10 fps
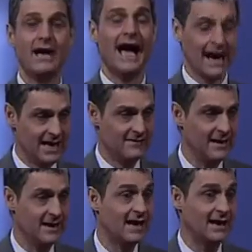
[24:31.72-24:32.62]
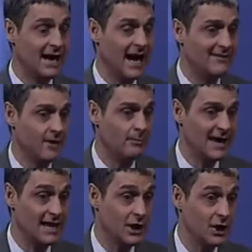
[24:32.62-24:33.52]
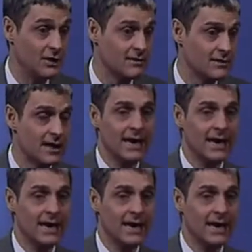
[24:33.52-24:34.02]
and living and alive on planet Earth.